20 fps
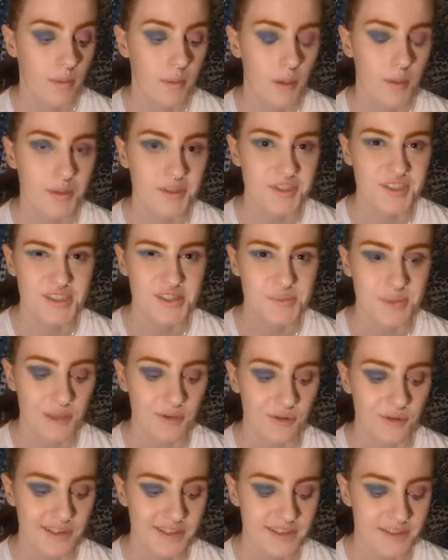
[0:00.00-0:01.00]
probably just speed
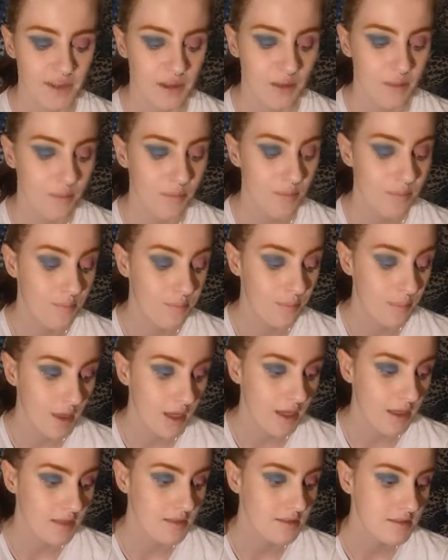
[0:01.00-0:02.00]
all this up,
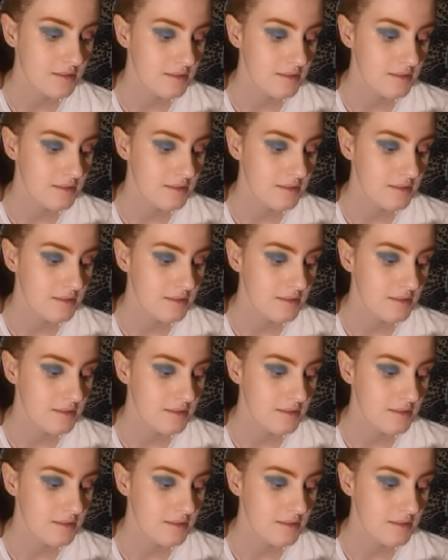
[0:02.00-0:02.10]
but